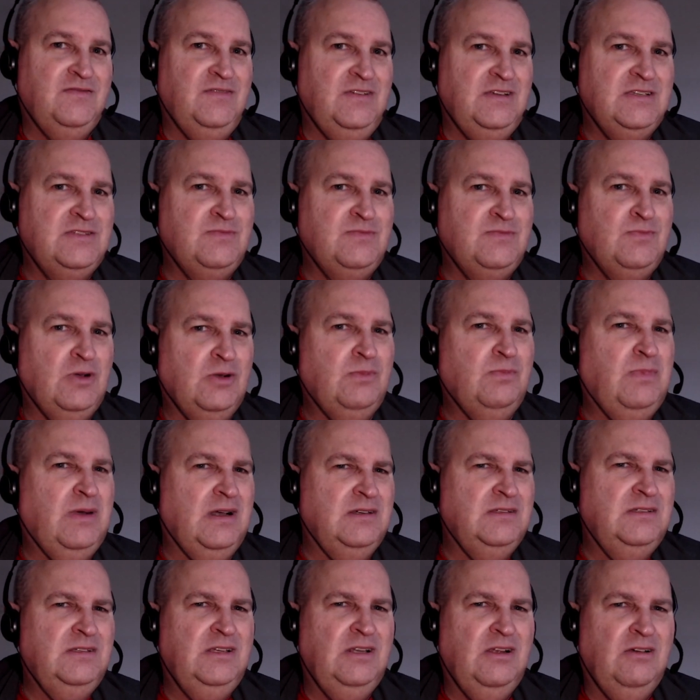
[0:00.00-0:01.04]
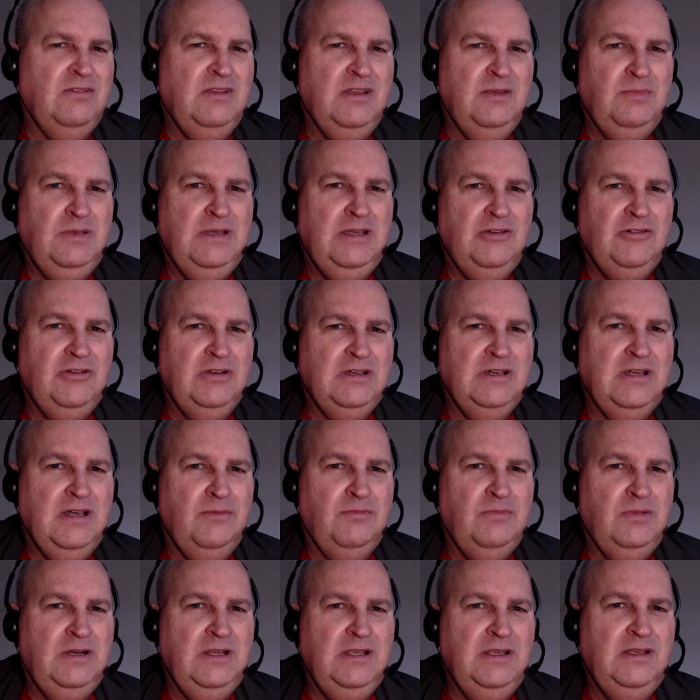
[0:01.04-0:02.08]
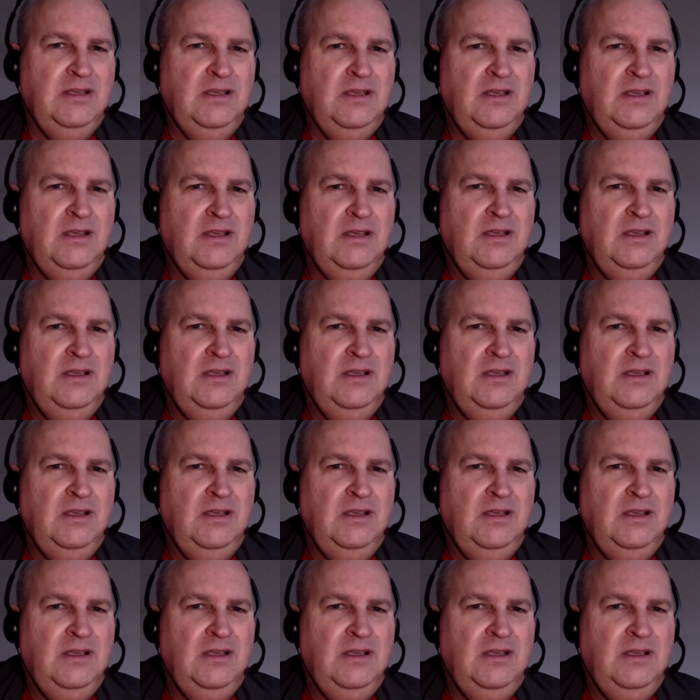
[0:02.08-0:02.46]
Facebook, but you know, the parent company.